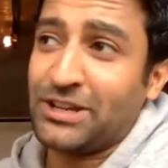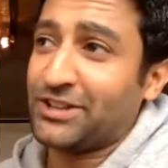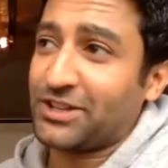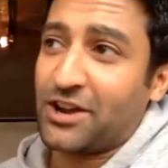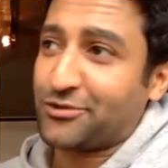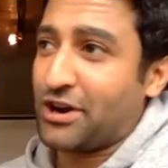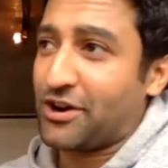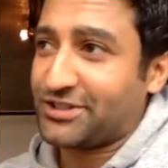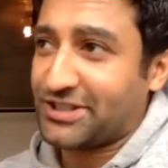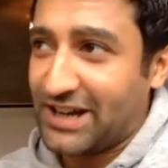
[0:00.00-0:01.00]
many of the country
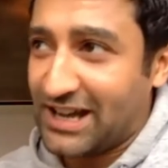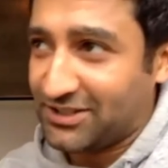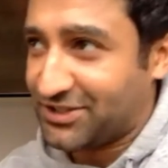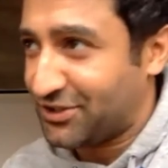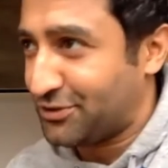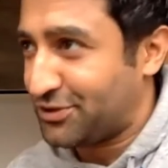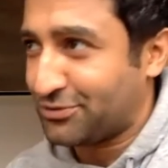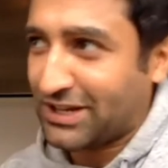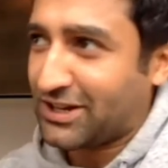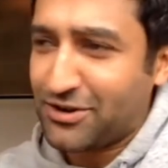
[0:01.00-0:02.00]
artists that I listened to, she
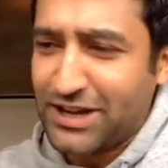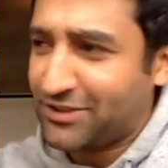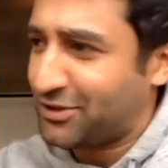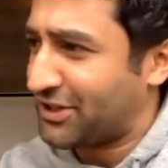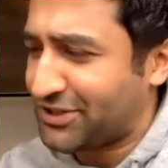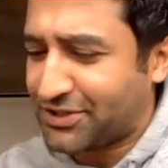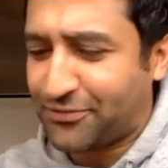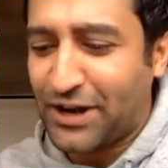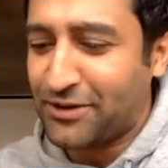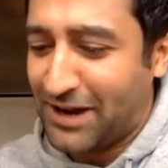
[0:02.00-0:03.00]
was like, oh yeah, that's a
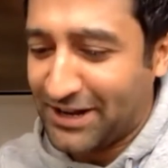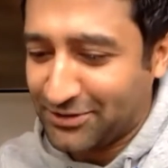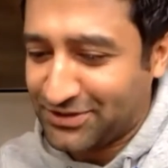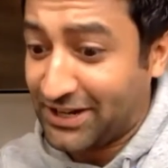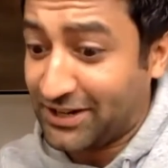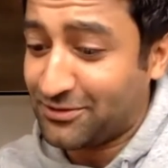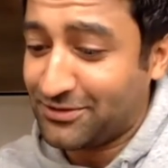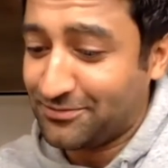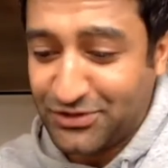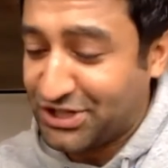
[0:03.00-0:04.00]
friend of mine. I was like,
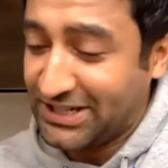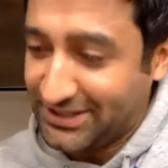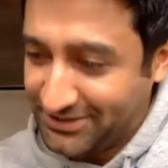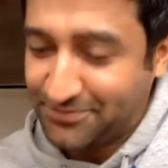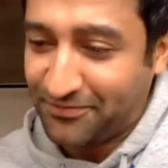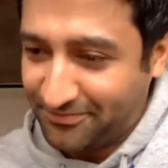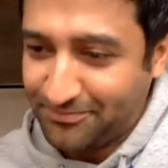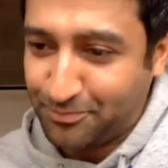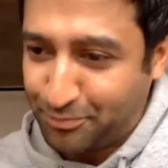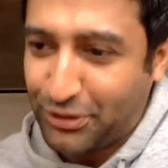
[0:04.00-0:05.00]
she's
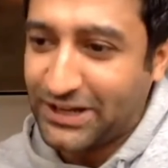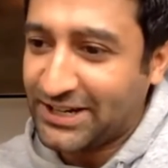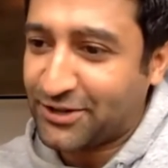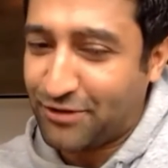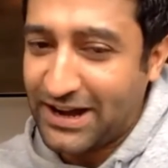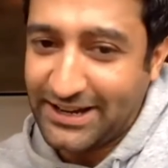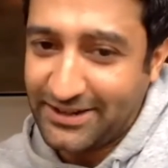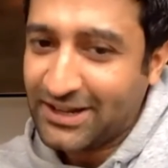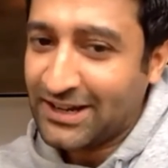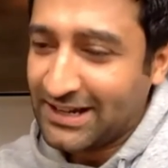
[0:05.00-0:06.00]
pretty
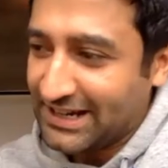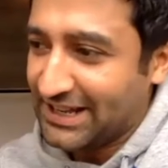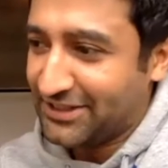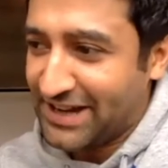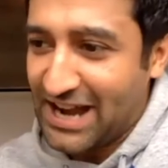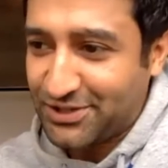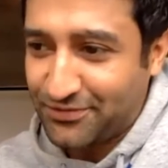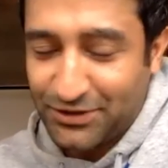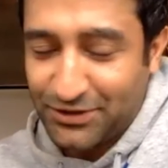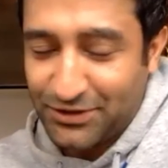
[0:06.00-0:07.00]
ingrained in the
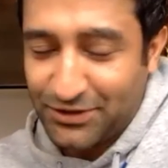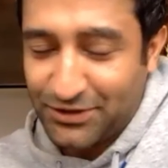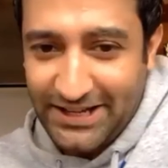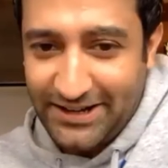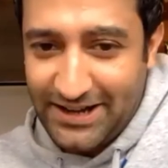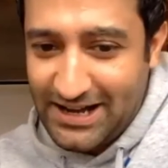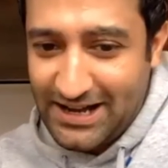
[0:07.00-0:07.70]
Nashville circuit.